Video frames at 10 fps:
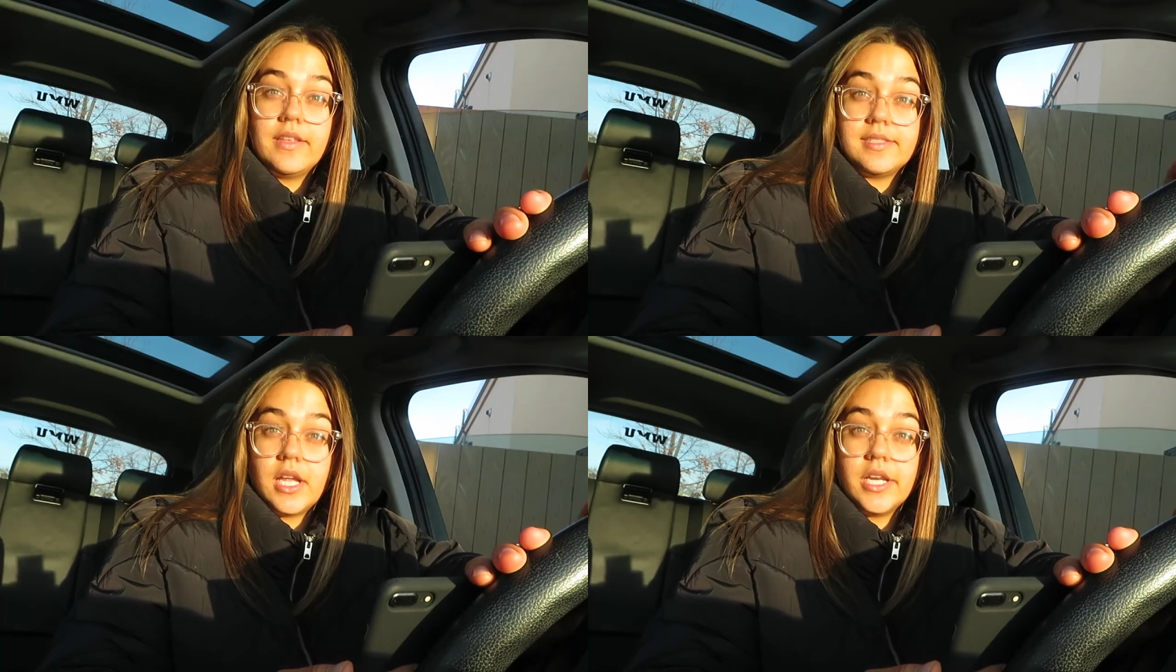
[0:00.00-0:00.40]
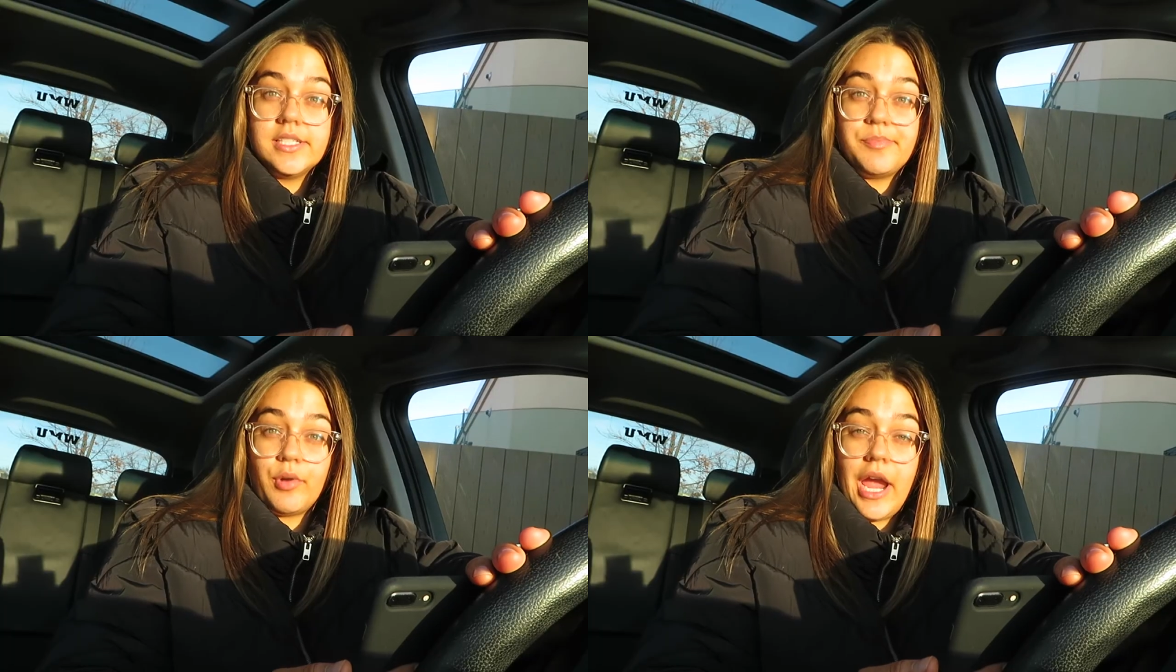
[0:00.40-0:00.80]
The sun
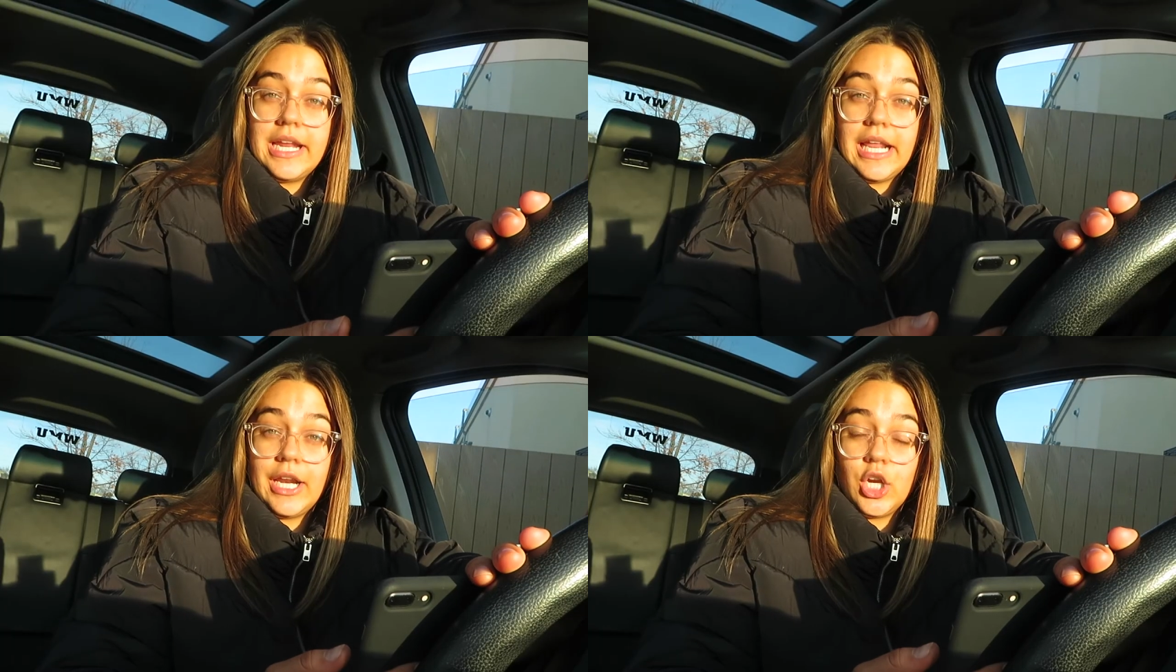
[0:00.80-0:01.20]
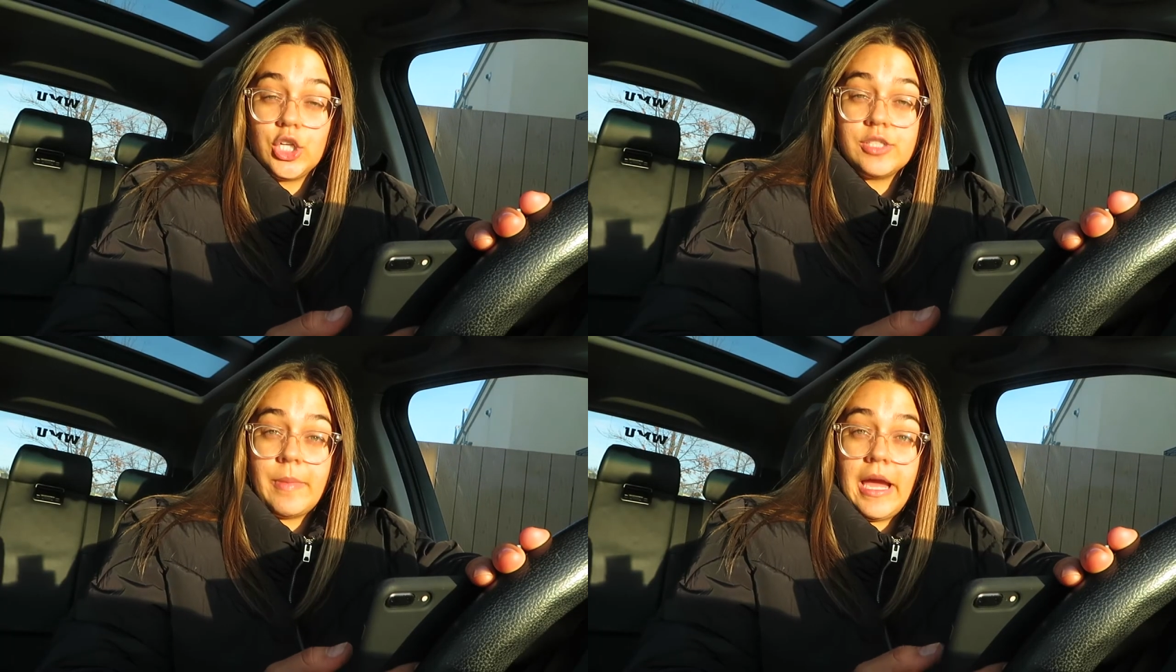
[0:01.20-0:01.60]
is bright and it
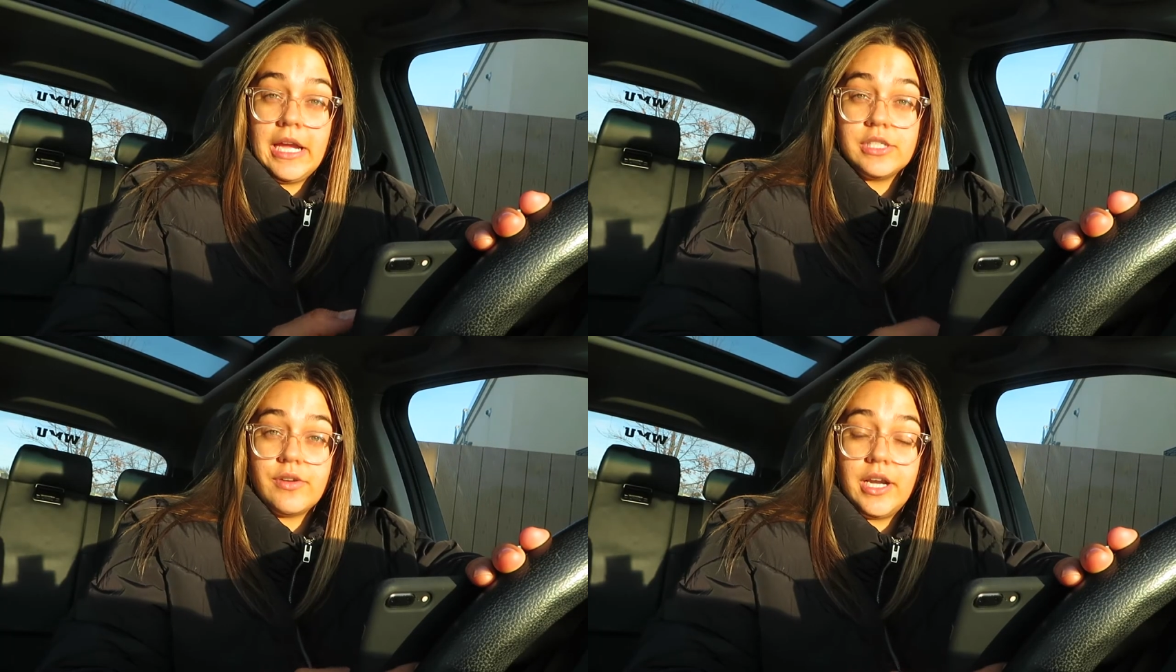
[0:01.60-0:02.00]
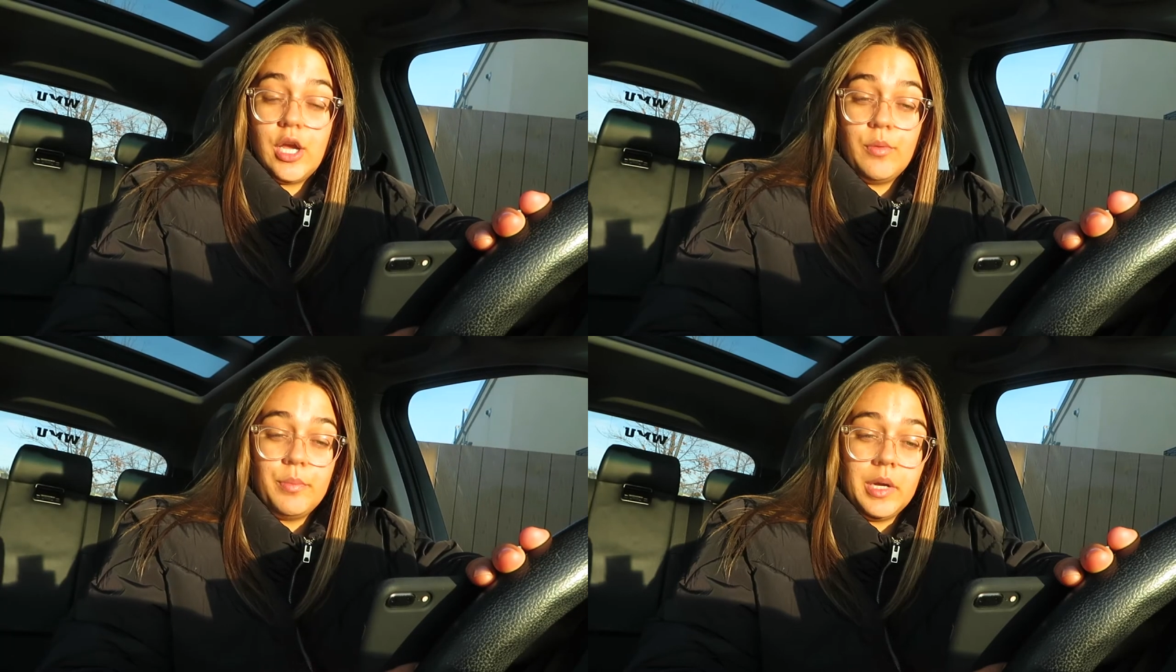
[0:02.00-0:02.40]
hurts my eyes right
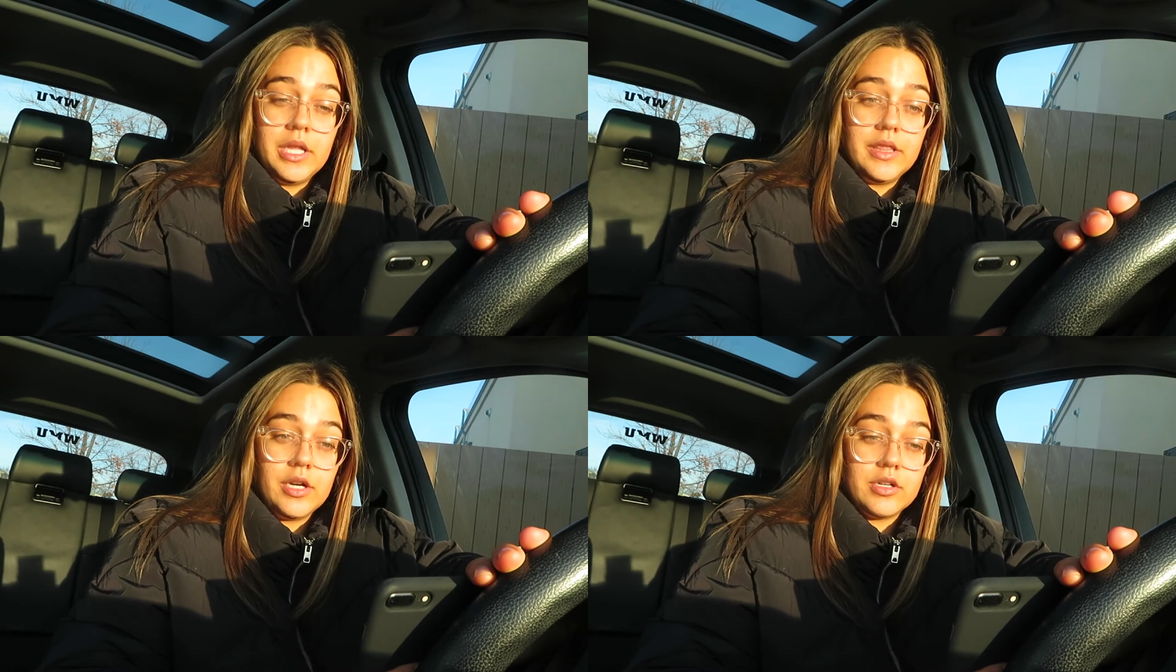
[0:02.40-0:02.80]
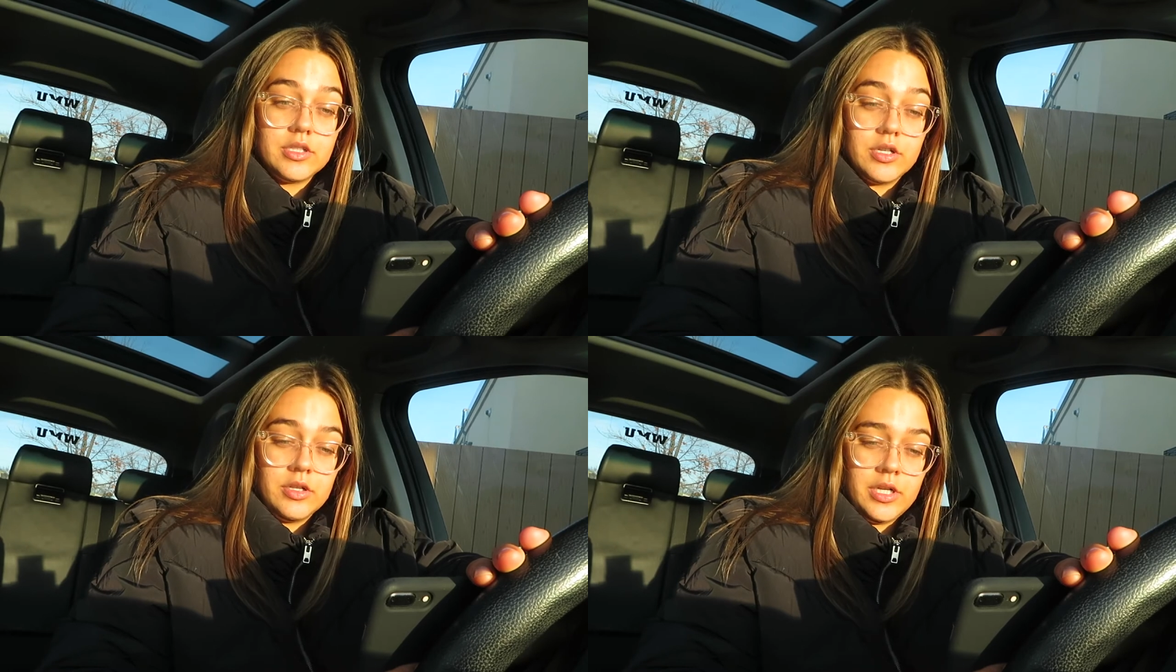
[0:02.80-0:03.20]
now, but
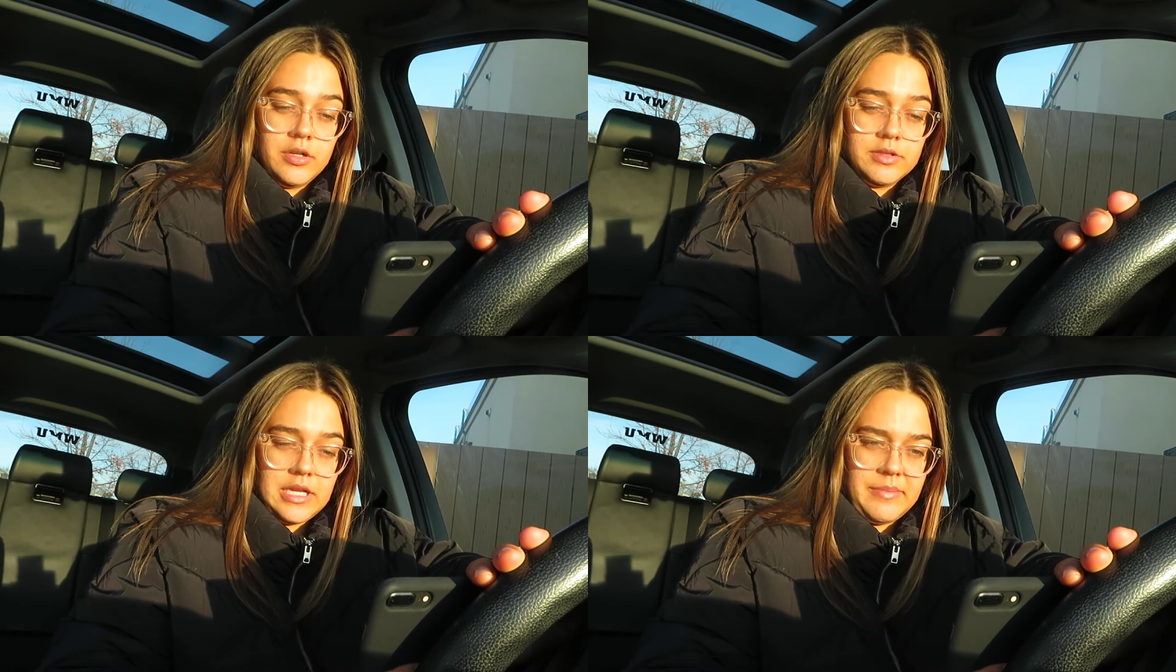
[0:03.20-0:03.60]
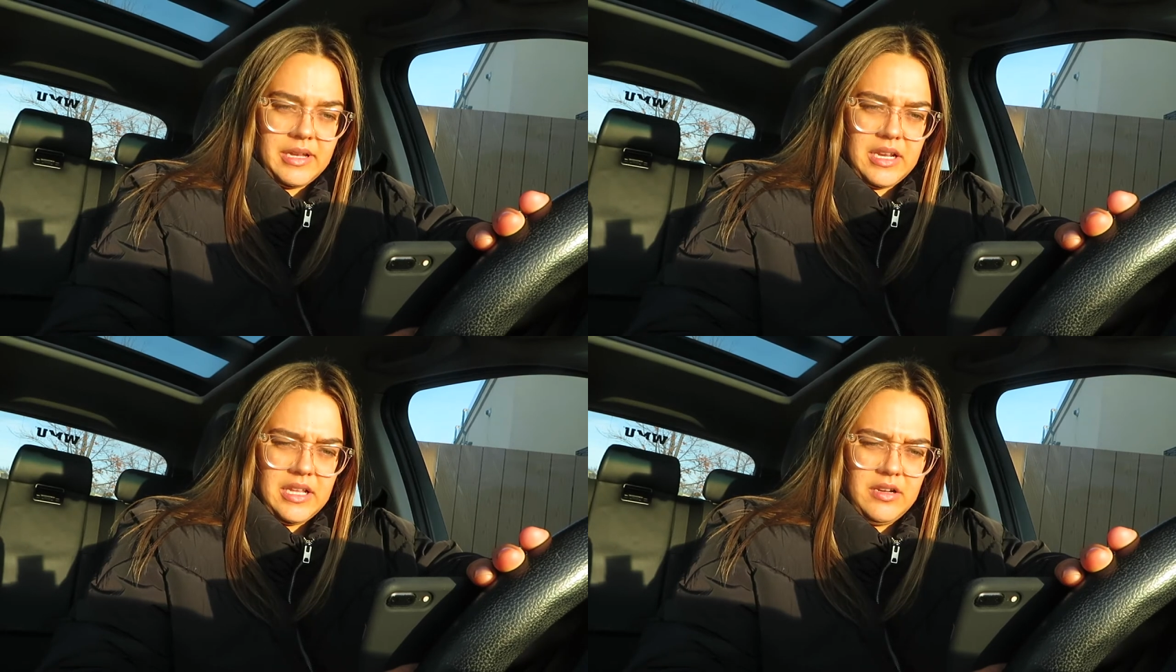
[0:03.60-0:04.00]
there's literally no
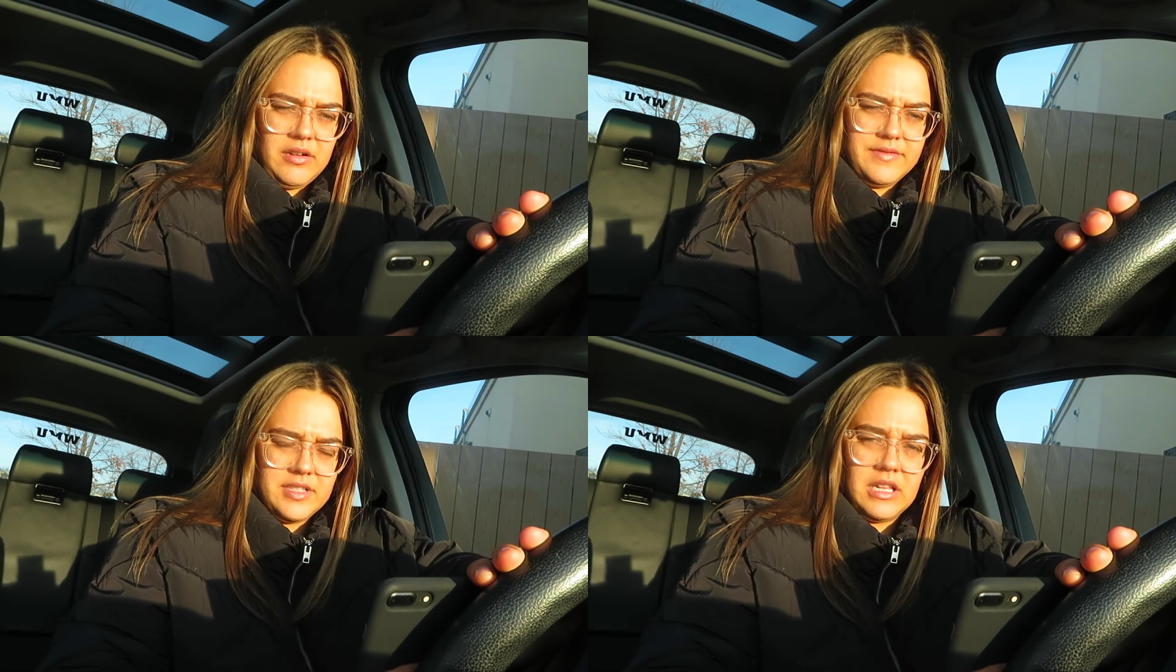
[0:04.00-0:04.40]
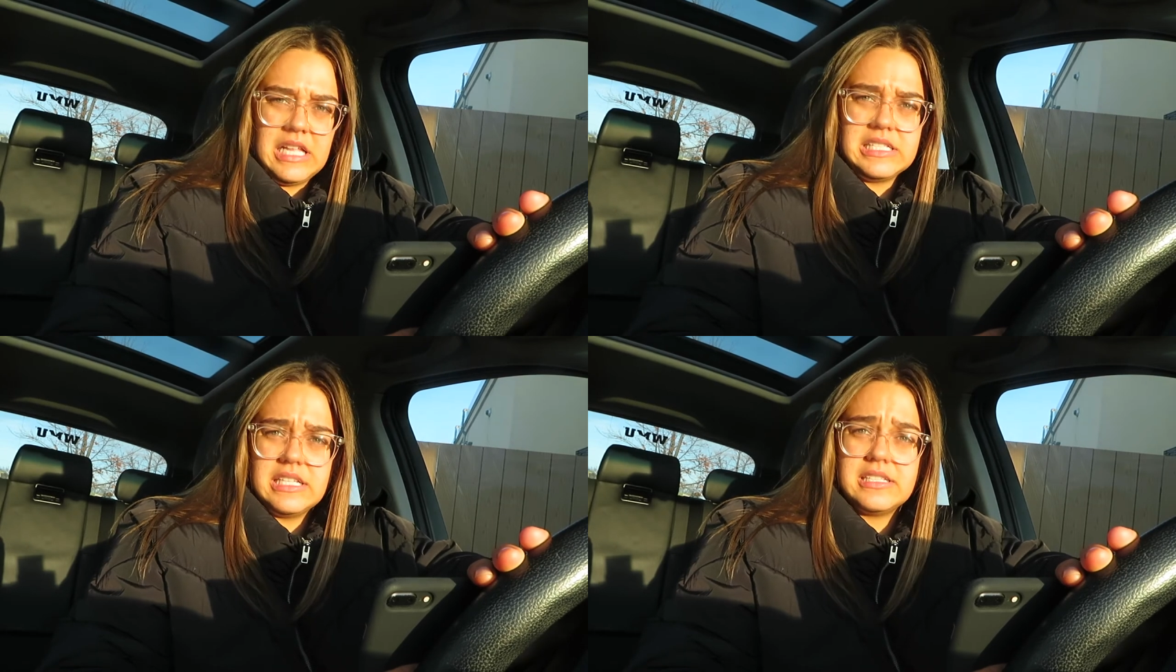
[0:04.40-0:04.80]
stopping it. I don't have
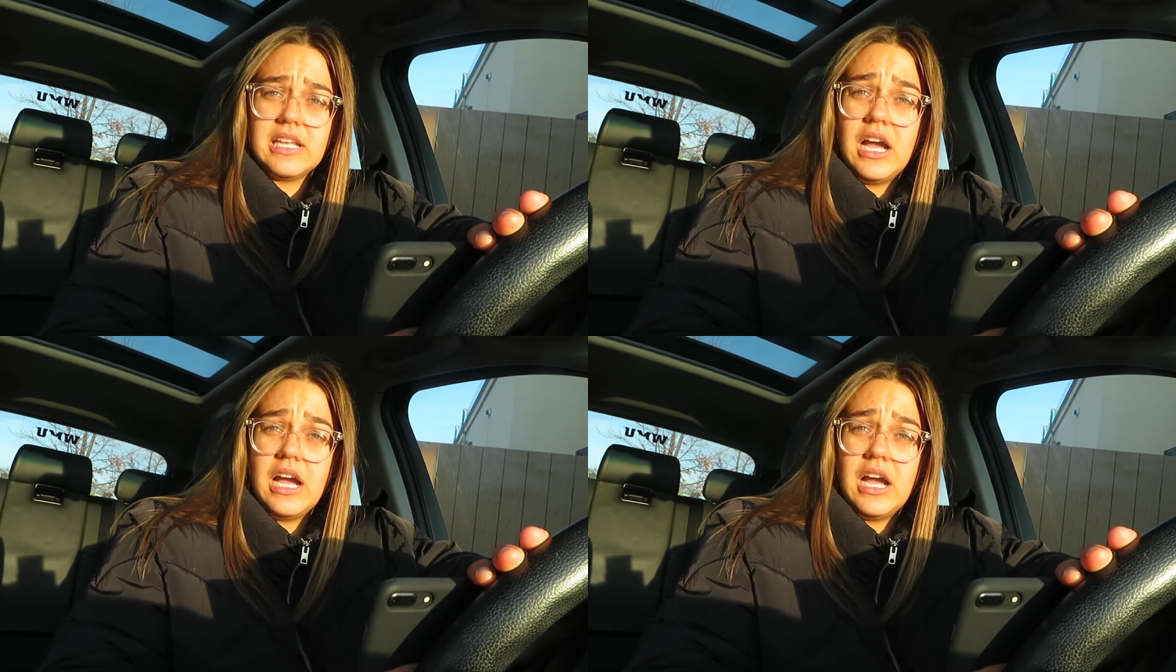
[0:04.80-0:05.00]
sunglasses.